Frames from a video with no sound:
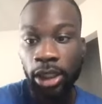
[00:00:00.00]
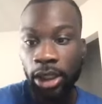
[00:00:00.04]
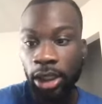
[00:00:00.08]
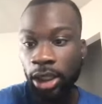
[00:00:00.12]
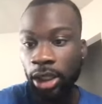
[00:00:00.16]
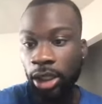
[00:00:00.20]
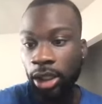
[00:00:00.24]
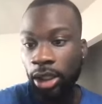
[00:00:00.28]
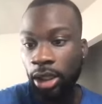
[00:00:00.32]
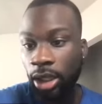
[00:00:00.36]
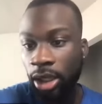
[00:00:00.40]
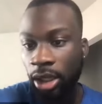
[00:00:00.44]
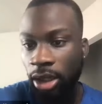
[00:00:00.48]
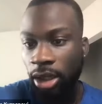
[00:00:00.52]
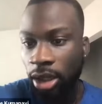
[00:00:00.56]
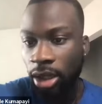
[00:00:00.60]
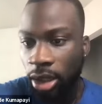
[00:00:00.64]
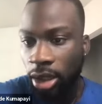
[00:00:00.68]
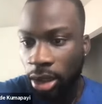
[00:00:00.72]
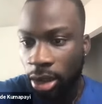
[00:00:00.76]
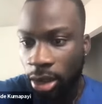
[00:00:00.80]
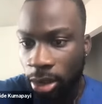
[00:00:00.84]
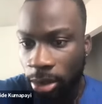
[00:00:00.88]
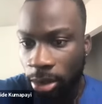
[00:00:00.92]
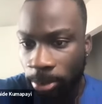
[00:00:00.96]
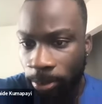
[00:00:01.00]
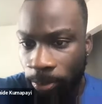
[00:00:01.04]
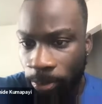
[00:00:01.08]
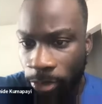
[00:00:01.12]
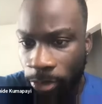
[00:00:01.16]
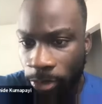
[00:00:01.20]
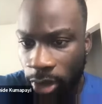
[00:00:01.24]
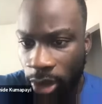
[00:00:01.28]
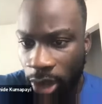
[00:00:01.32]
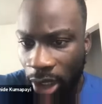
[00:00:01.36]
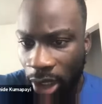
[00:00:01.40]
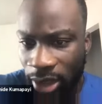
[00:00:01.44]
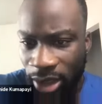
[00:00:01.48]
yeah.
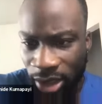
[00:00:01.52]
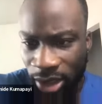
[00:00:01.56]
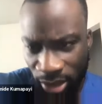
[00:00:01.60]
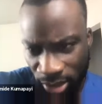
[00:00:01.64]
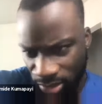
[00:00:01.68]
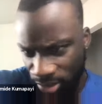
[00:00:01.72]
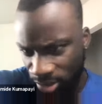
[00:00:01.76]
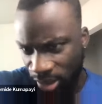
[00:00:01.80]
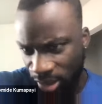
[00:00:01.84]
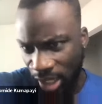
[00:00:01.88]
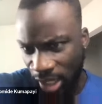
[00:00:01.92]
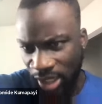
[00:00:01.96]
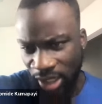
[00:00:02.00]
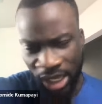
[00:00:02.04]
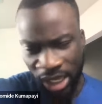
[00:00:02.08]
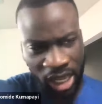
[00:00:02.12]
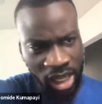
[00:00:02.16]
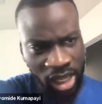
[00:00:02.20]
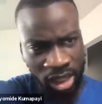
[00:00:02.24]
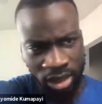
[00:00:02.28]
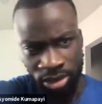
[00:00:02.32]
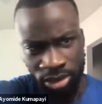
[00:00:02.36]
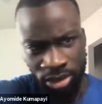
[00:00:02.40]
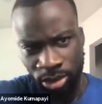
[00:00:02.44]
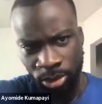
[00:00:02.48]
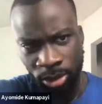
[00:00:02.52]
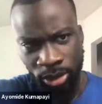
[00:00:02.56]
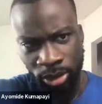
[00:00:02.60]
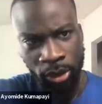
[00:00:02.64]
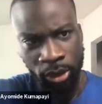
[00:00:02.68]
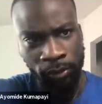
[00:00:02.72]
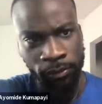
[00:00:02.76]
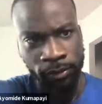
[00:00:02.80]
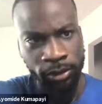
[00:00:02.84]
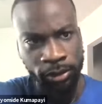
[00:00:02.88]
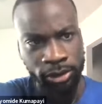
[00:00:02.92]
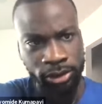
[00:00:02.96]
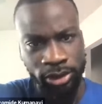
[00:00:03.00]
Um, I think. Thank God. Do you want to
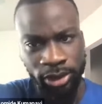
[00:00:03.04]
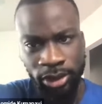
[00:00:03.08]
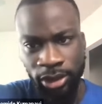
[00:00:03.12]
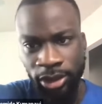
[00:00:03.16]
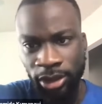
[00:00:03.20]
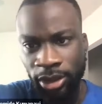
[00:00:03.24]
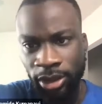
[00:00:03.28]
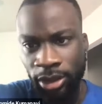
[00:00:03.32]
go first?